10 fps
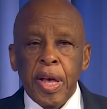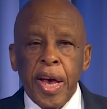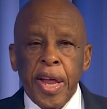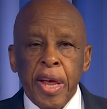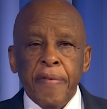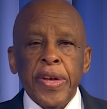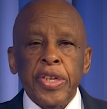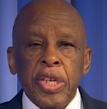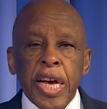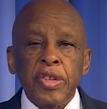and have a
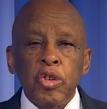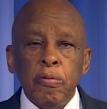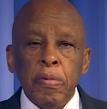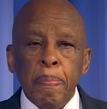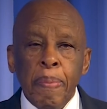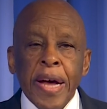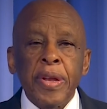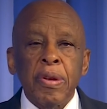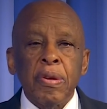chance to be part